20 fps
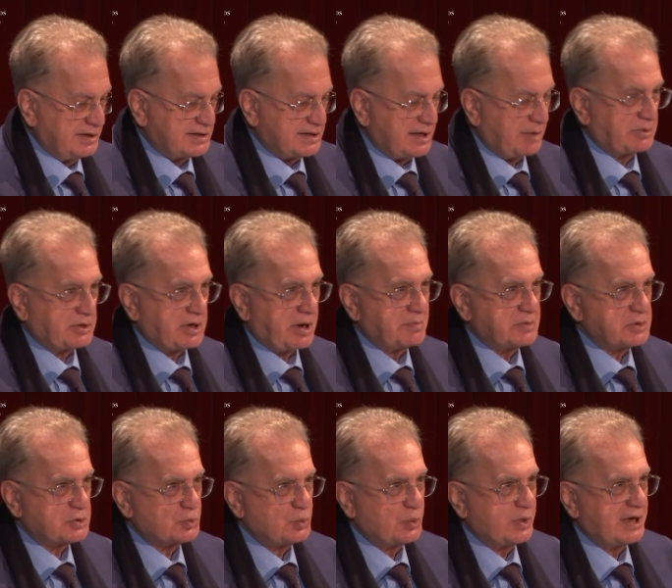
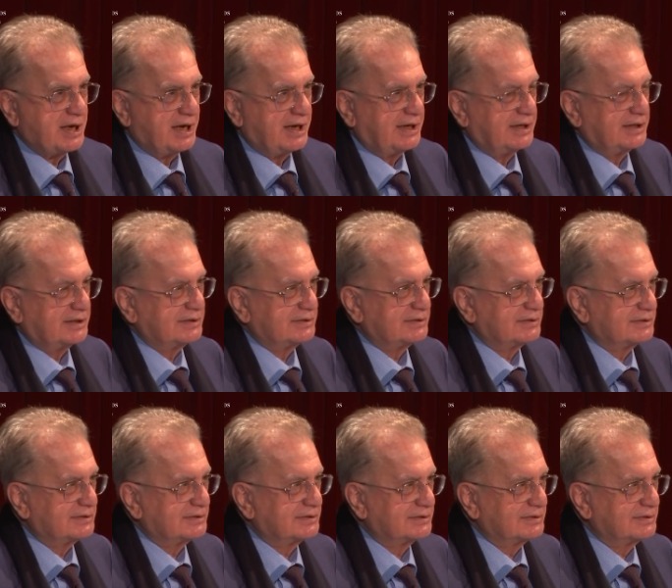sometimes we are
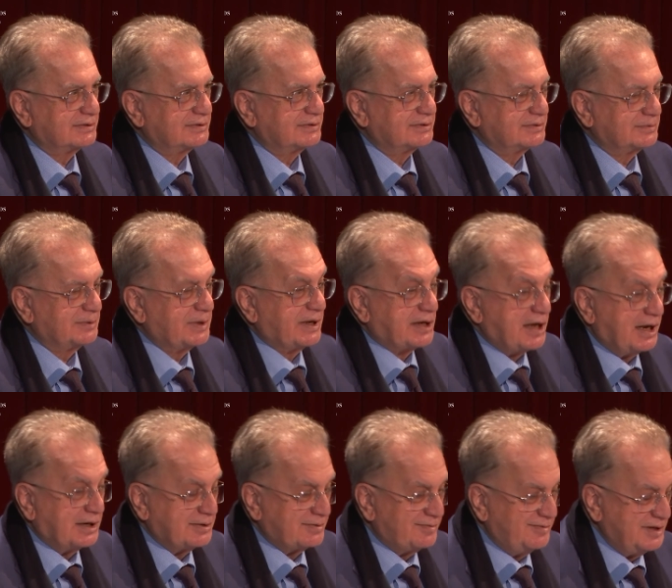we
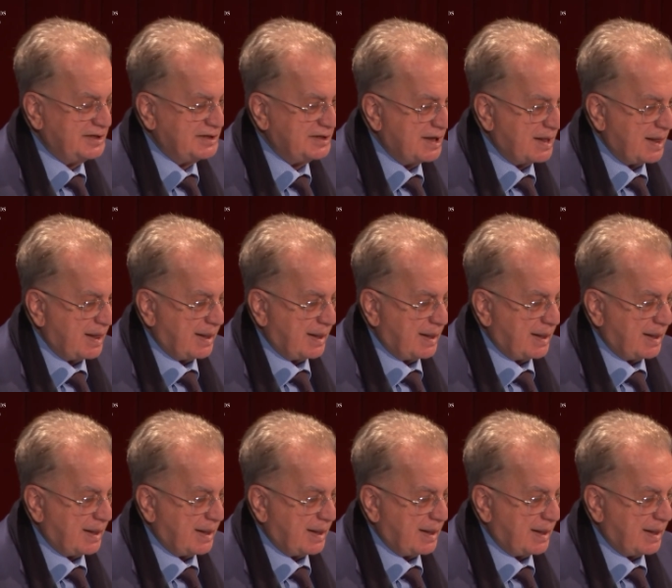can't win.